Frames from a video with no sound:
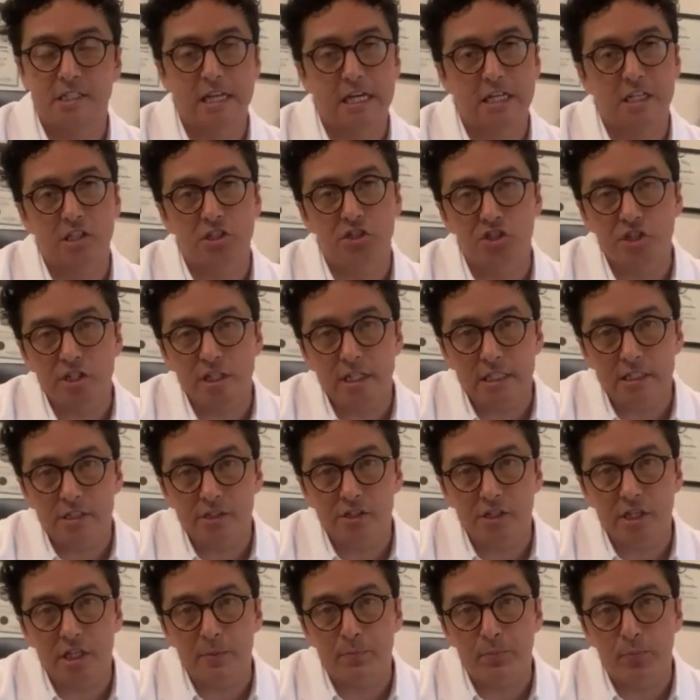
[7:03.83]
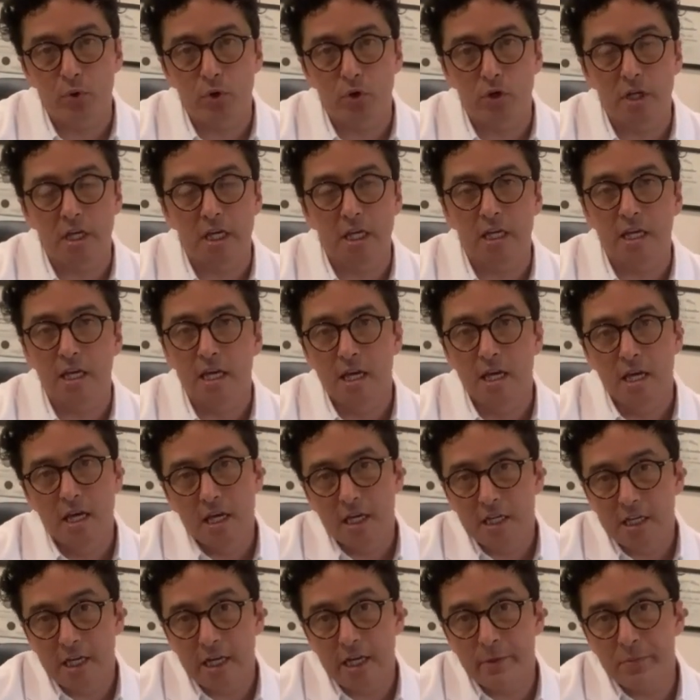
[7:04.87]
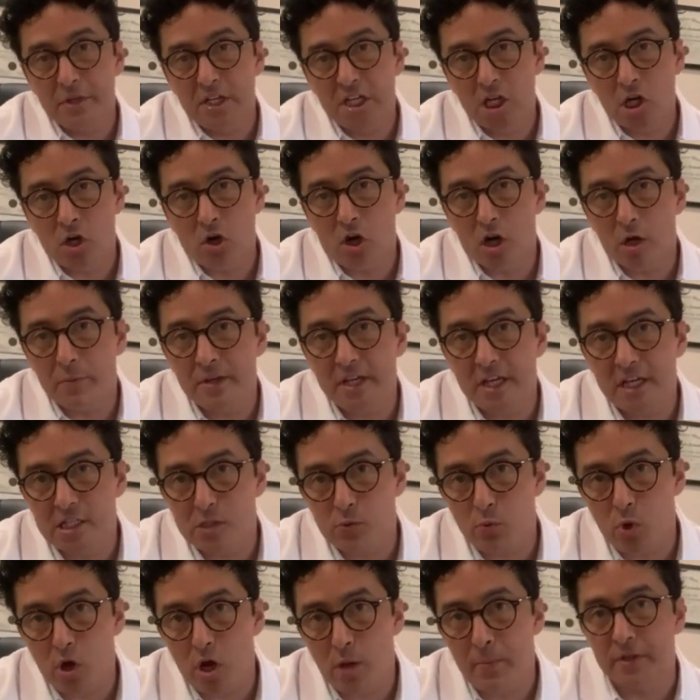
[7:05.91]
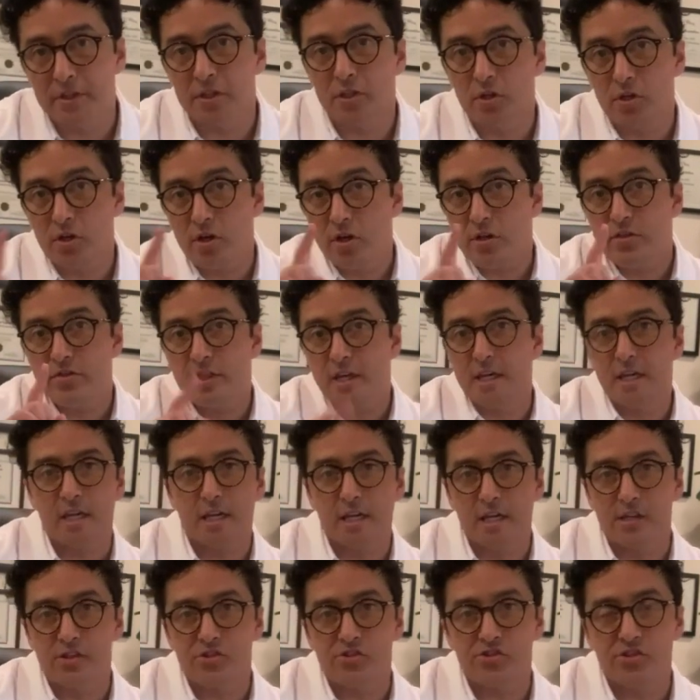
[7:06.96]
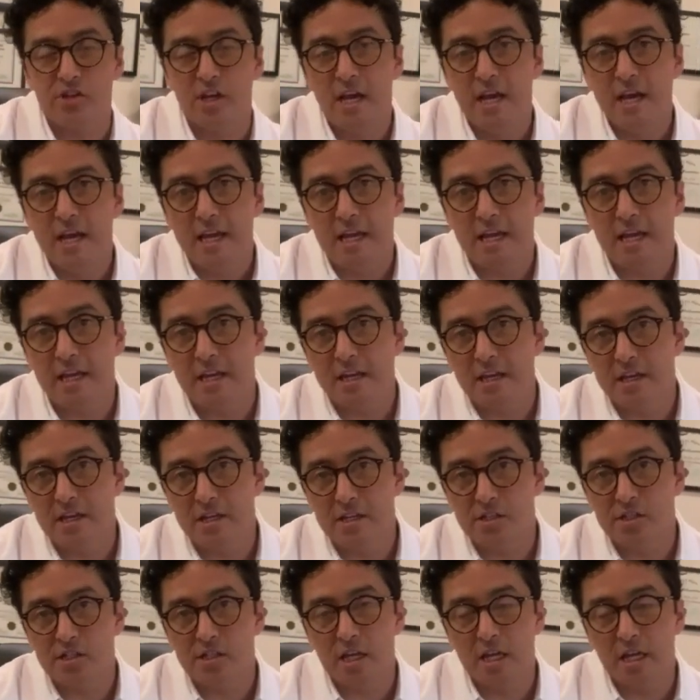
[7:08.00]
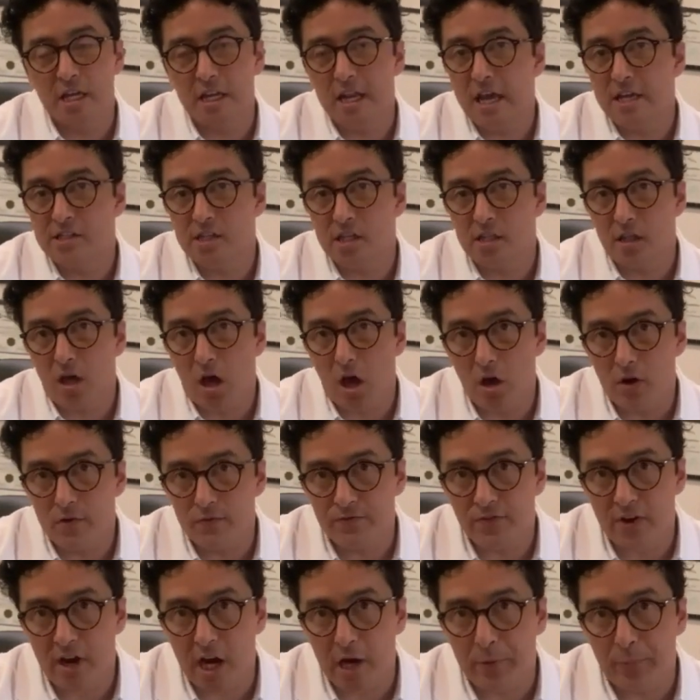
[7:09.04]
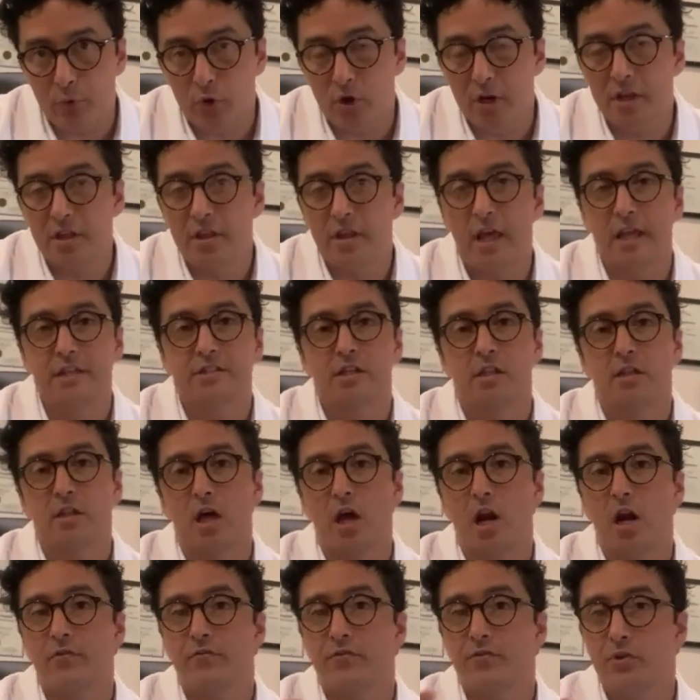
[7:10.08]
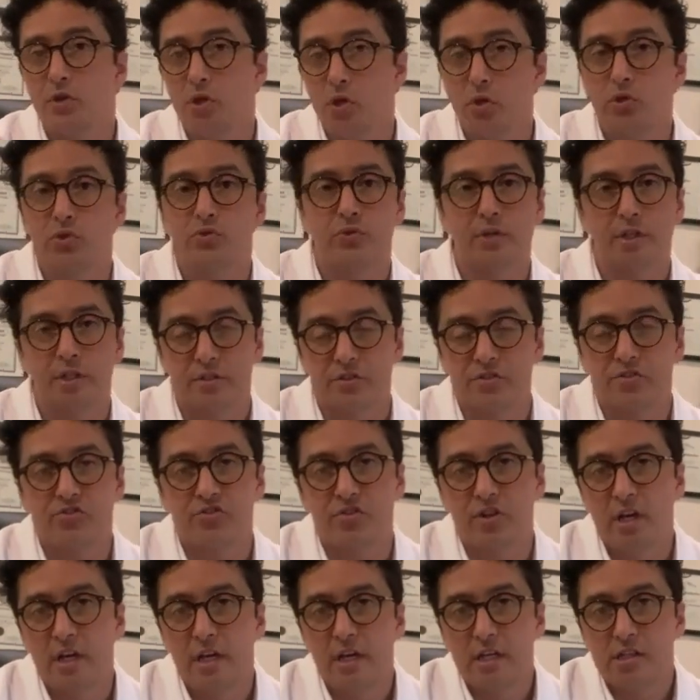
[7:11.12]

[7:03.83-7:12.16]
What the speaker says: Now, the chia seed pudding can be carby as well, but the good thing is it has a lot of fiber and it has a lot of nutrients.